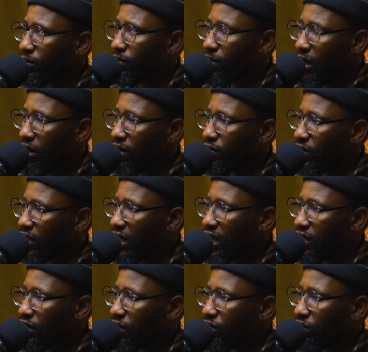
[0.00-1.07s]
married for
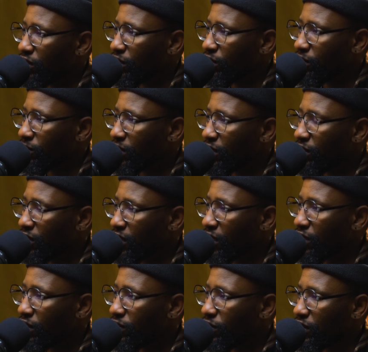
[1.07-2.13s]
9 years. So we've been
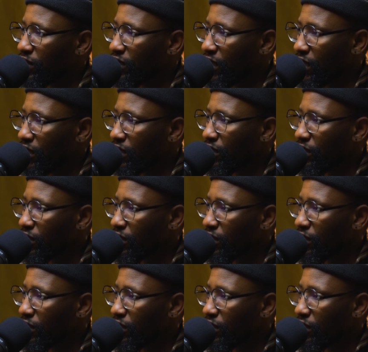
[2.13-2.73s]
together for 10.